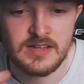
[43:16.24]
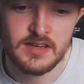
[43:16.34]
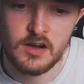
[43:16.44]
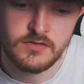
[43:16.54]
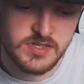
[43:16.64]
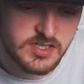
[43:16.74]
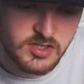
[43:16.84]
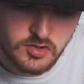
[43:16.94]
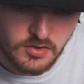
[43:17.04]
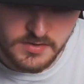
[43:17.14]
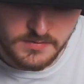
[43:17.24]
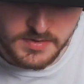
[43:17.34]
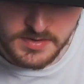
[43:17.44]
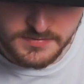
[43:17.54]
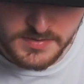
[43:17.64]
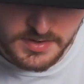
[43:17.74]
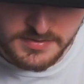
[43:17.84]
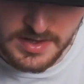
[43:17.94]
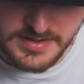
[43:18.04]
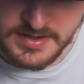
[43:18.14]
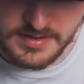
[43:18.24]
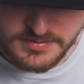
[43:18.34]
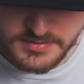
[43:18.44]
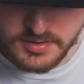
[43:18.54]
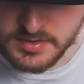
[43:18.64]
that obviously he saw the lightning and the